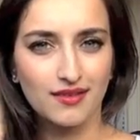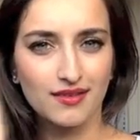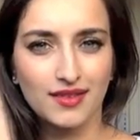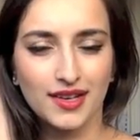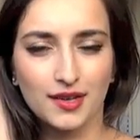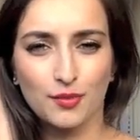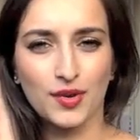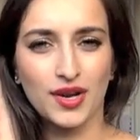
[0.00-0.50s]

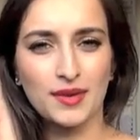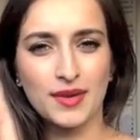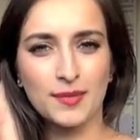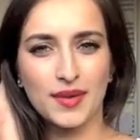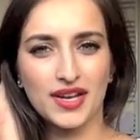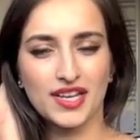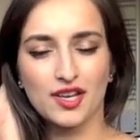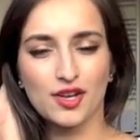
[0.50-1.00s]
like, why am I
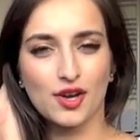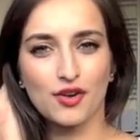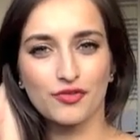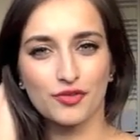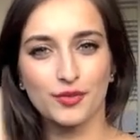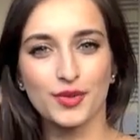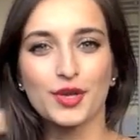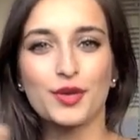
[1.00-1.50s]
backing off
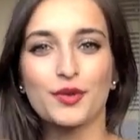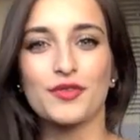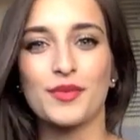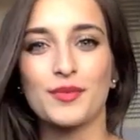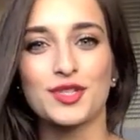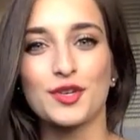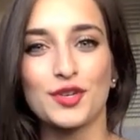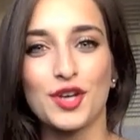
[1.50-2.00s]
from you? If I'm
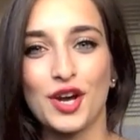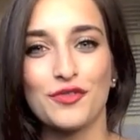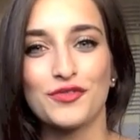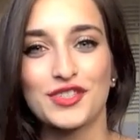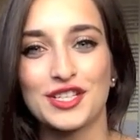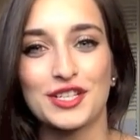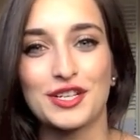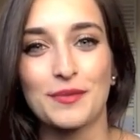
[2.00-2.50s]
so
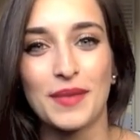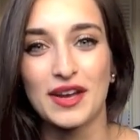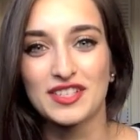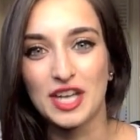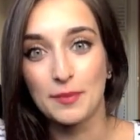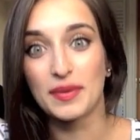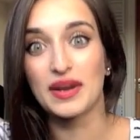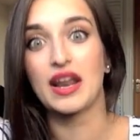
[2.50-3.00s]
confident about
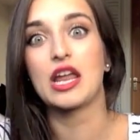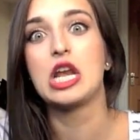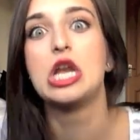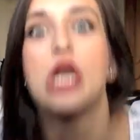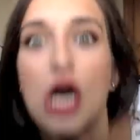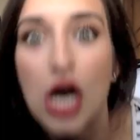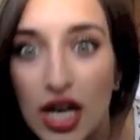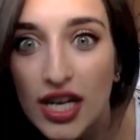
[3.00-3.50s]
it, I'll be like,
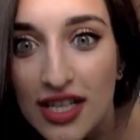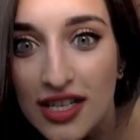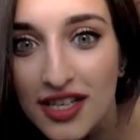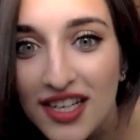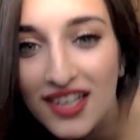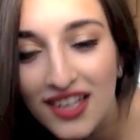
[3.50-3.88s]
look.